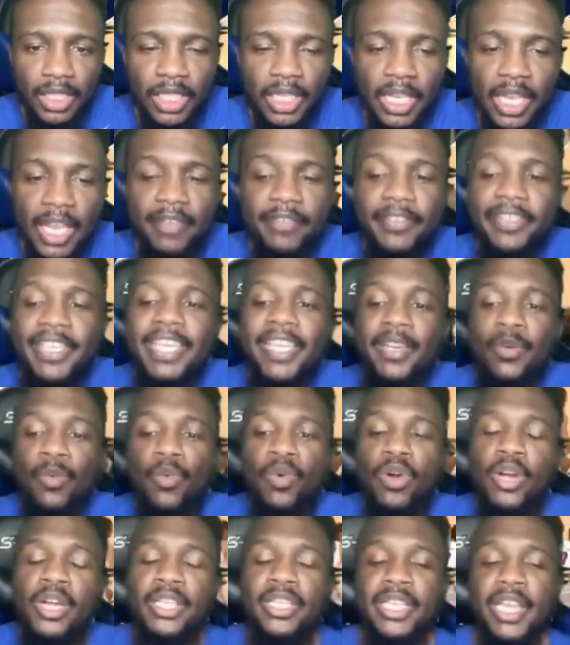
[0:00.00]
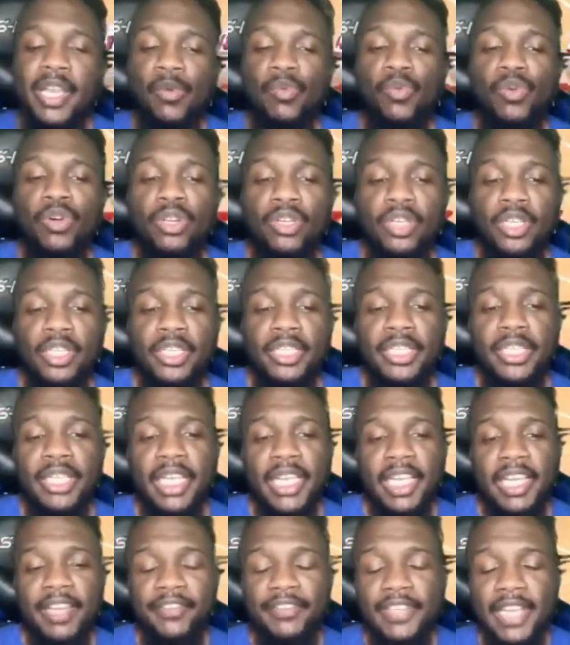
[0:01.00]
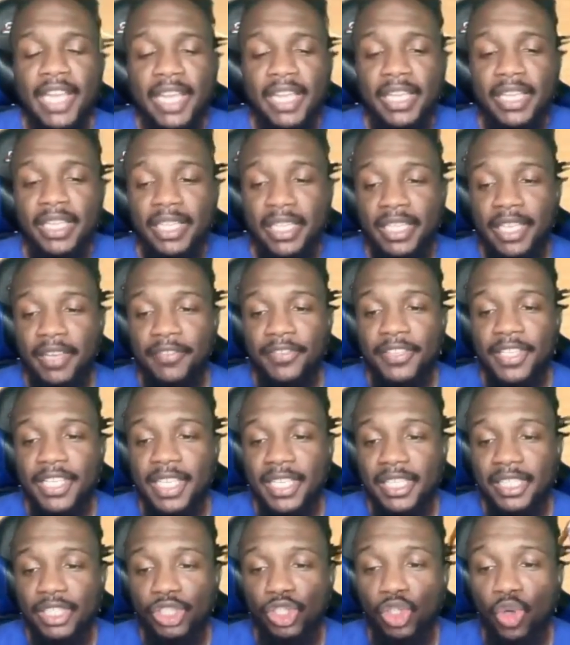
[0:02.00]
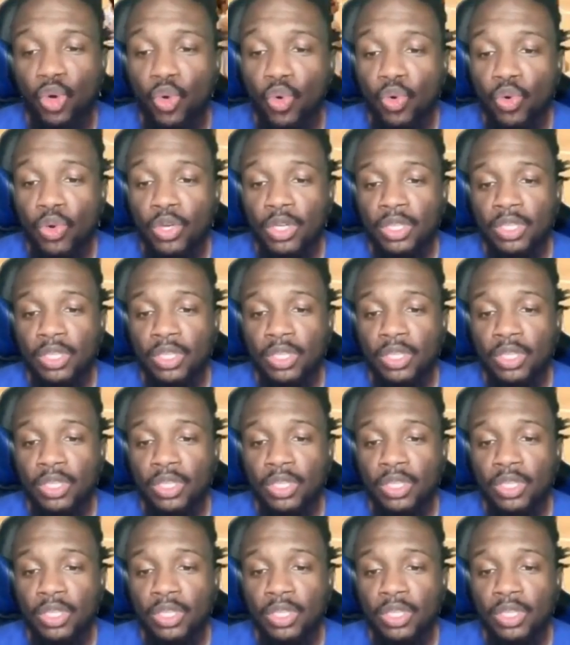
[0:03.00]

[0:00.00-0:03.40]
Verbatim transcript: If he hit one, they won. If he hit two,